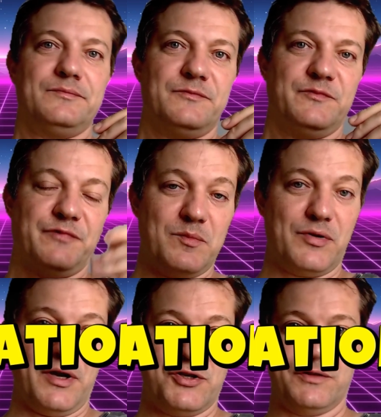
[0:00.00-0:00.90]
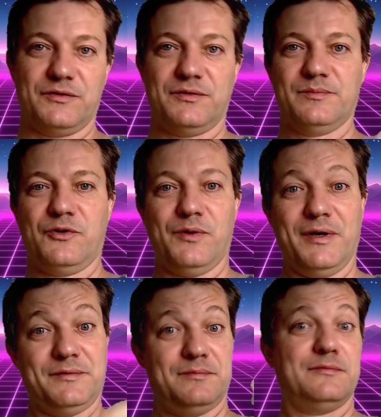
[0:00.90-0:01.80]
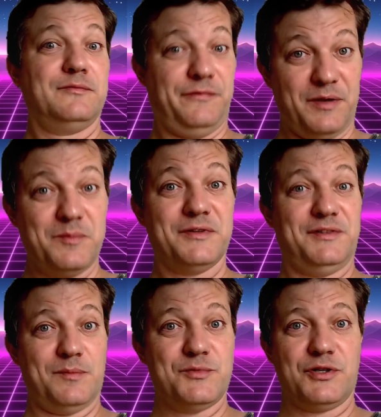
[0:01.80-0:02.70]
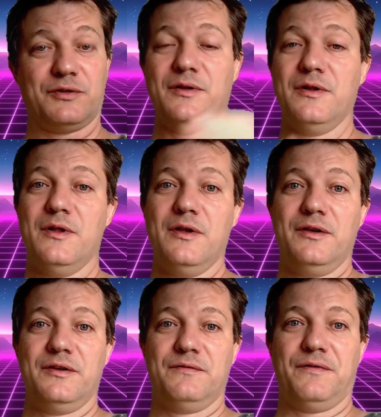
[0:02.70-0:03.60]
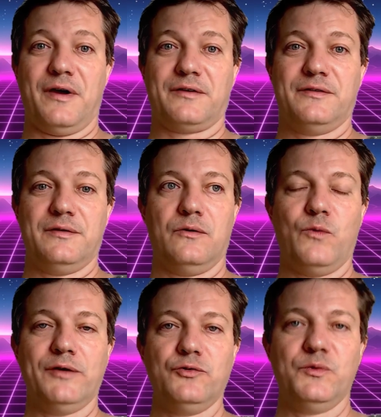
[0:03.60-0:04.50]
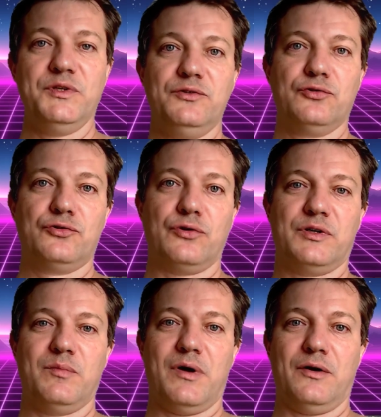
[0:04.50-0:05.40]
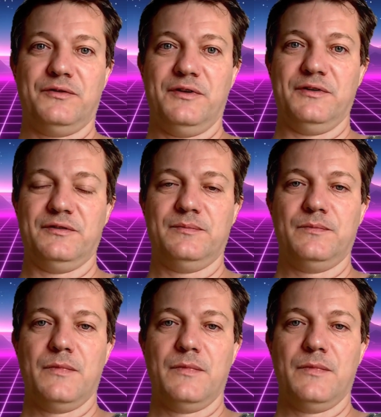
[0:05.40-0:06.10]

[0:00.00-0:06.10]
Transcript: vibrations. Quite famous subject, in fact. Why do we need to talk about this?